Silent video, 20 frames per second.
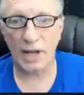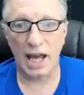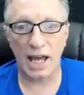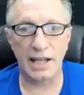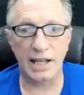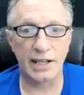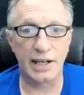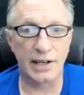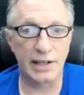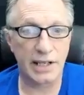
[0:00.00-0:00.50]

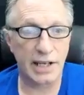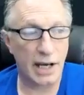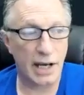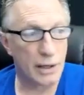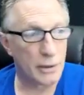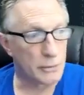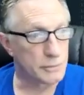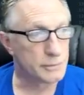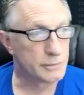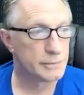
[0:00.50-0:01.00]
And there you
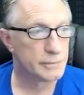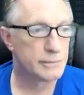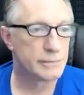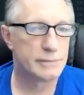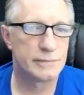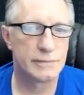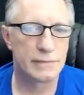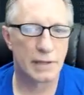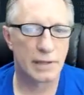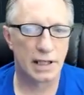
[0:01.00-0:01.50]
go.
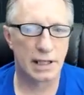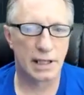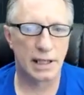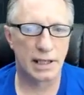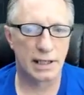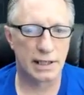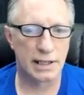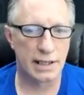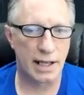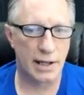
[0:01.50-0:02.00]

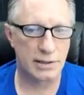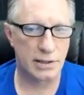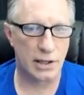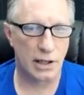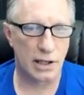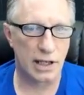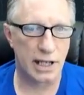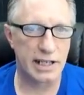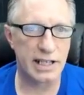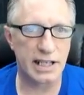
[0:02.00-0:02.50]
That's
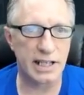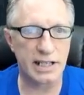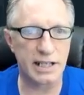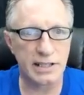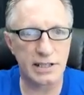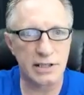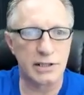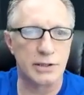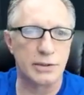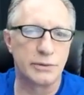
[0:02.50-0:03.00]
all I needed
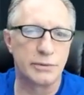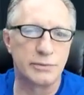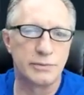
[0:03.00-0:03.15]
to do.